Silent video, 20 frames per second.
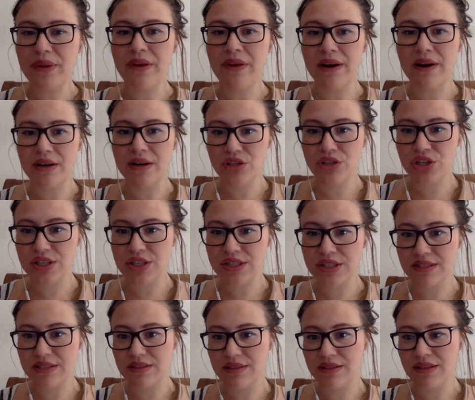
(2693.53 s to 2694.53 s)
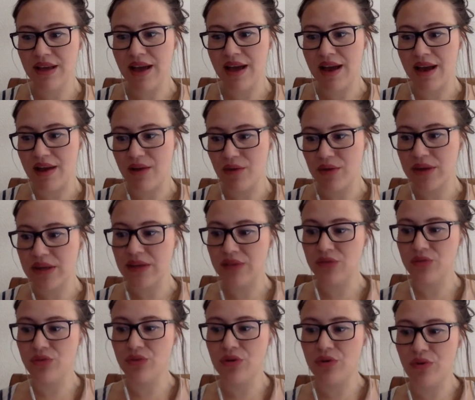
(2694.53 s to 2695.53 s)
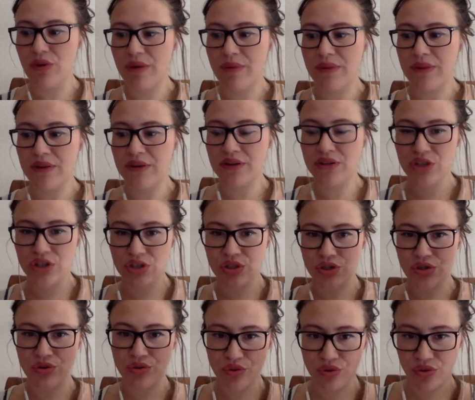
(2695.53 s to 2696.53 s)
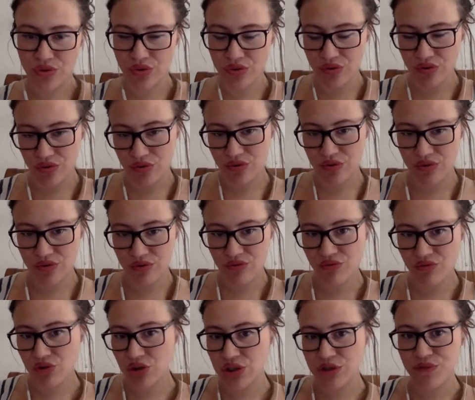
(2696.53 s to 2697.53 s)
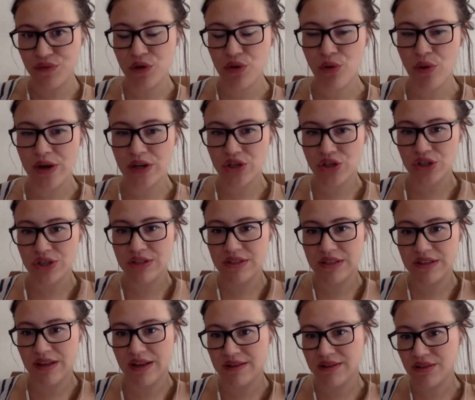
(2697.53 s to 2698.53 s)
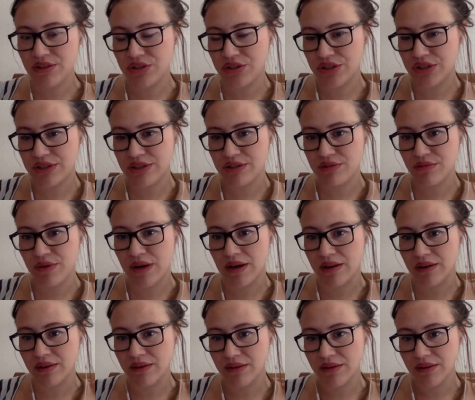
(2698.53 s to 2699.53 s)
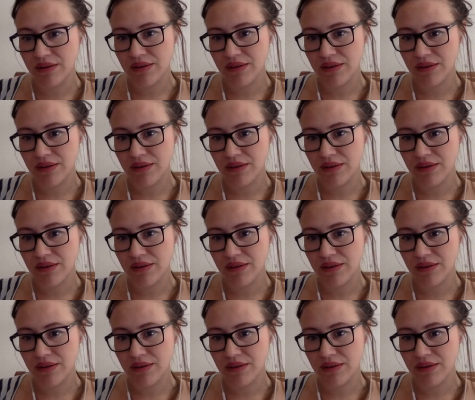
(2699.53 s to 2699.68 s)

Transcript: webinar just, yeah, we can do a webinar just for questions and answers as well.